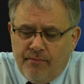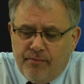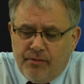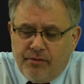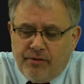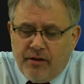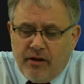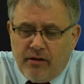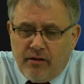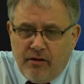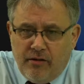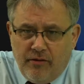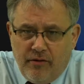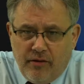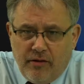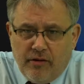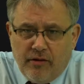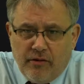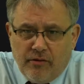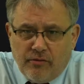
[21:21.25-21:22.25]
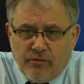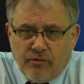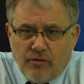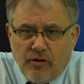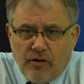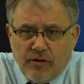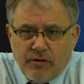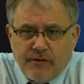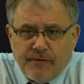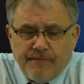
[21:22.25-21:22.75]
particularly the illegal
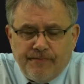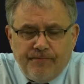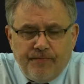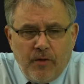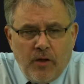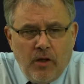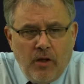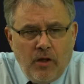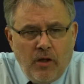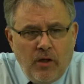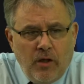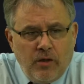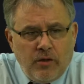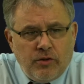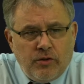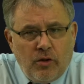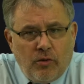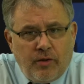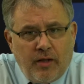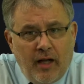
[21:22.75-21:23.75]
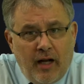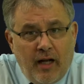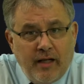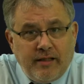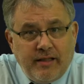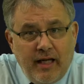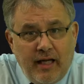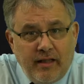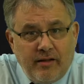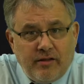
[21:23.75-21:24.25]
drugs. So can I
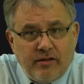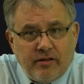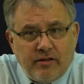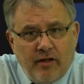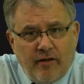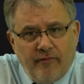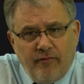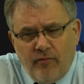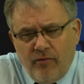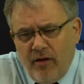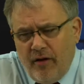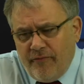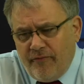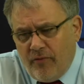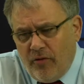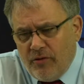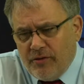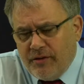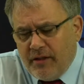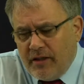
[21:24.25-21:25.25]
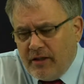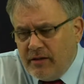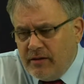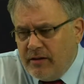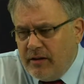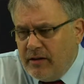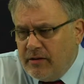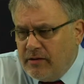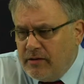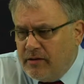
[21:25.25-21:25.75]
take the stuff? Well, yeah, of course I can
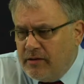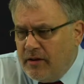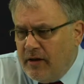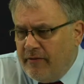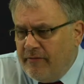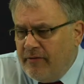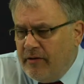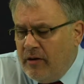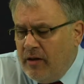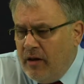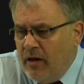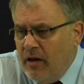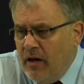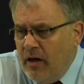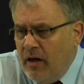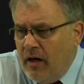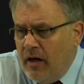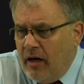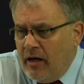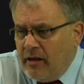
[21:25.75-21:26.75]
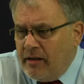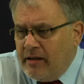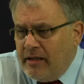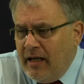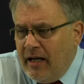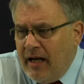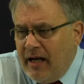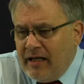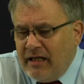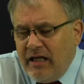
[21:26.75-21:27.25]
take the stuff.
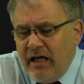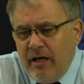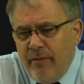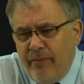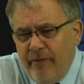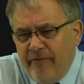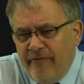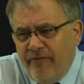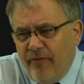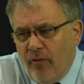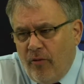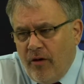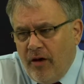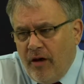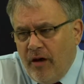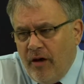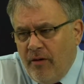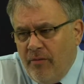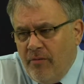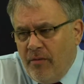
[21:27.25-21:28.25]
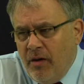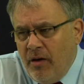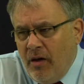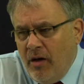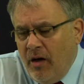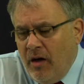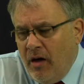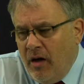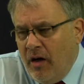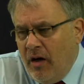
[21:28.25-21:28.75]
Can I keep it for him
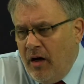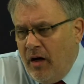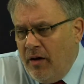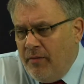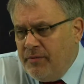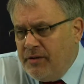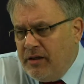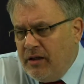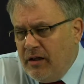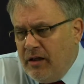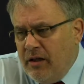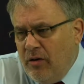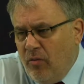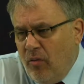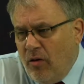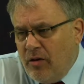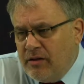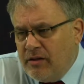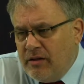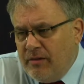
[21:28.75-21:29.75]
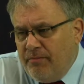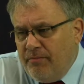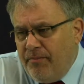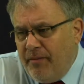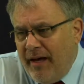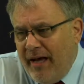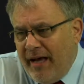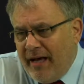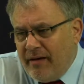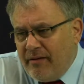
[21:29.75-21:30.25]
until he wants it
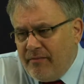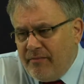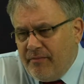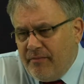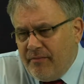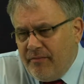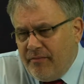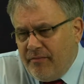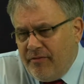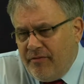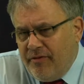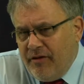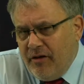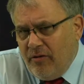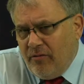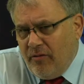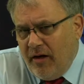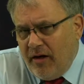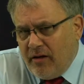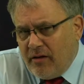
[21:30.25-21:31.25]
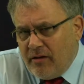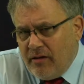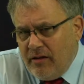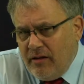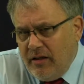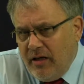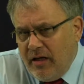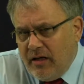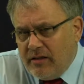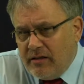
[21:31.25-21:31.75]
back? Theoretically,
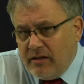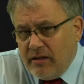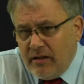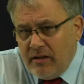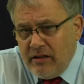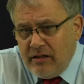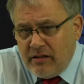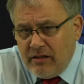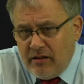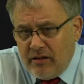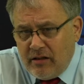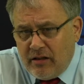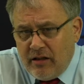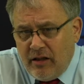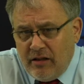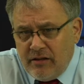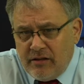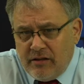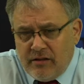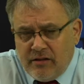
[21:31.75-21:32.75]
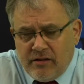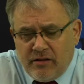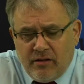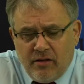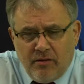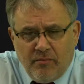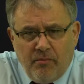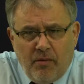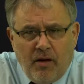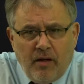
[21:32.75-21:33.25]
yes, at least to the guns as to
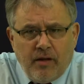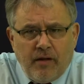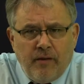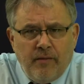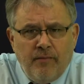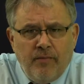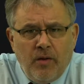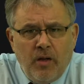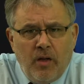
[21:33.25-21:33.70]
the money.